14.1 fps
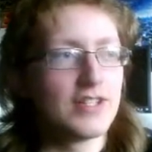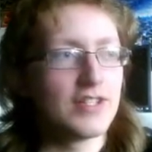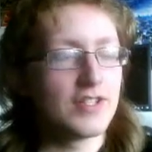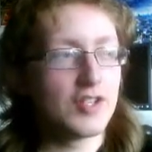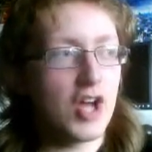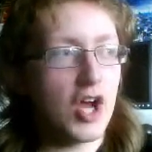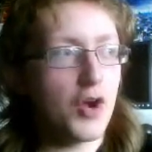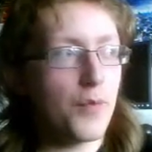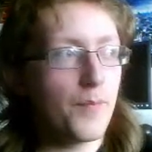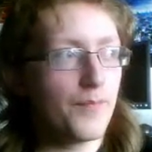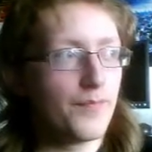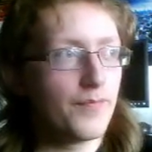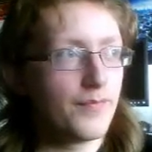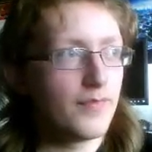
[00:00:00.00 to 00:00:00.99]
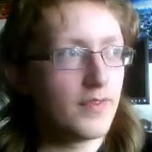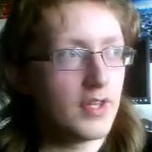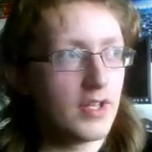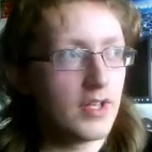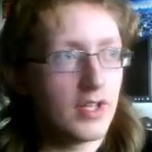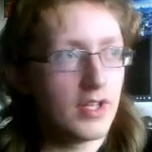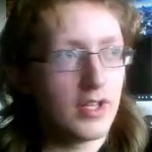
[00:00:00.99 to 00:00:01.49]
So,
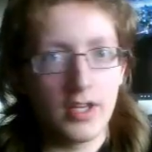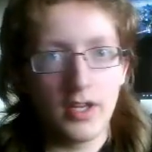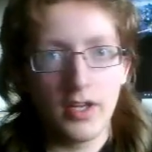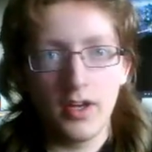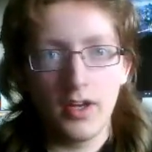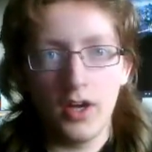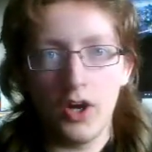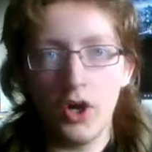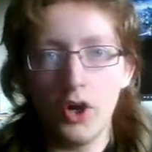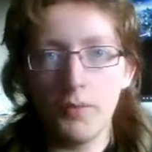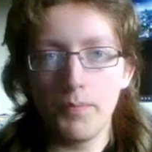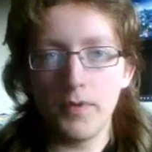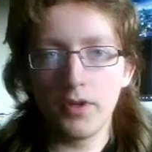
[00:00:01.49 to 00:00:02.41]
I hope